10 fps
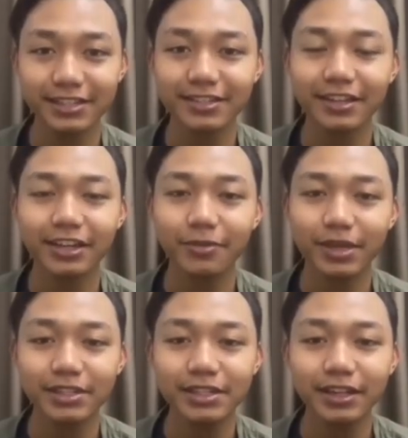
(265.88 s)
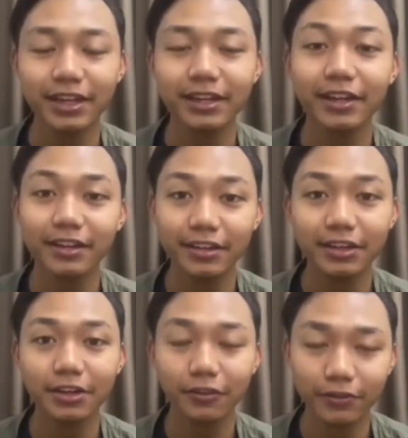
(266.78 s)
is dimension and
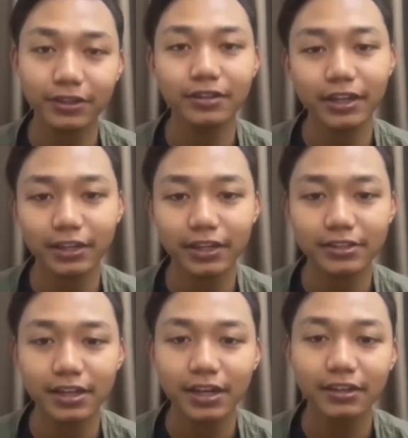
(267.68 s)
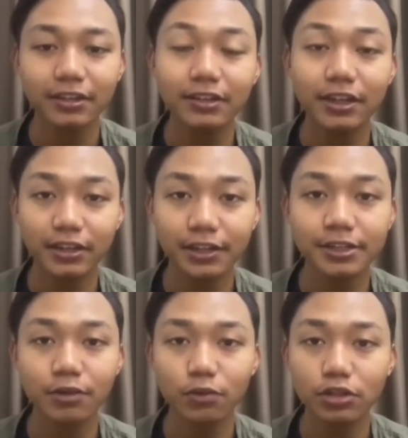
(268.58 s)
area of the drainage. The drainage
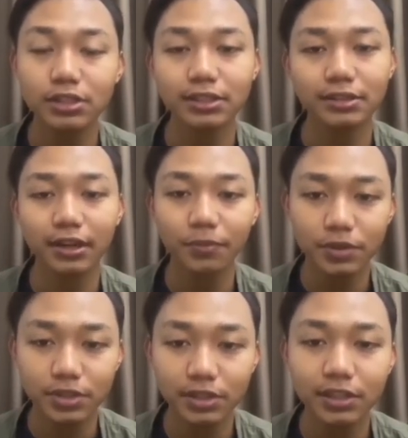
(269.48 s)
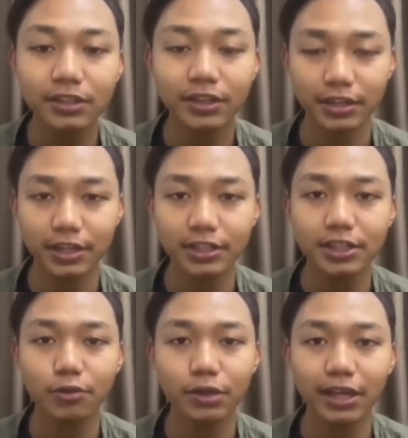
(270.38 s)
was a trapezoidal drainage
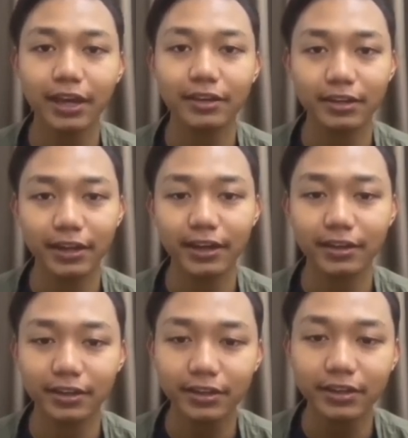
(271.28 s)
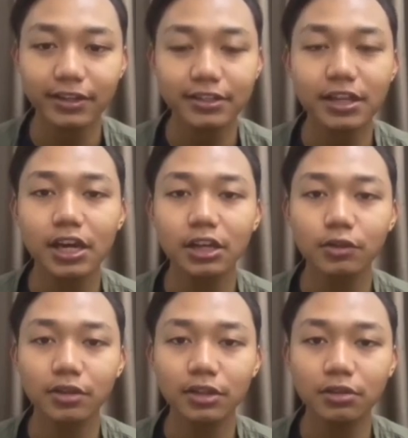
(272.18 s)
with and the area is
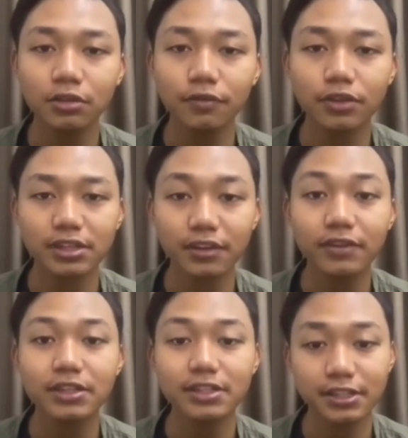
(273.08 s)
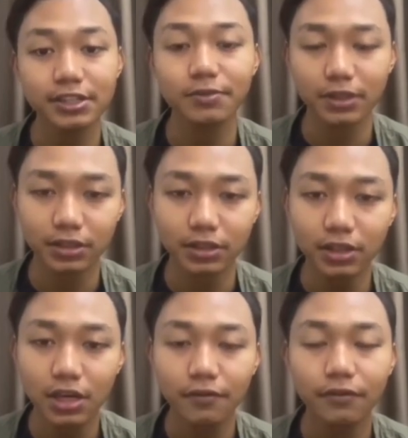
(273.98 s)
22.76 meter,
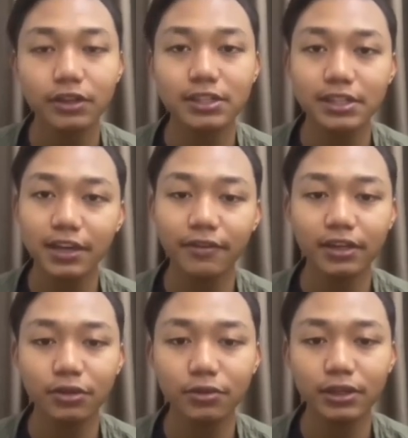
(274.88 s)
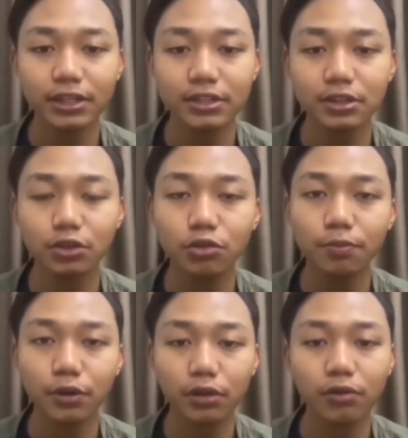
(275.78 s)
or the Z value is
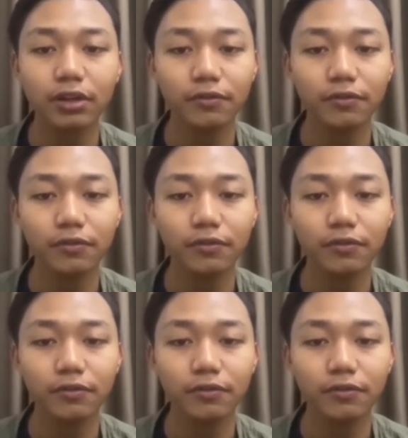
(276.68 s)
2.15,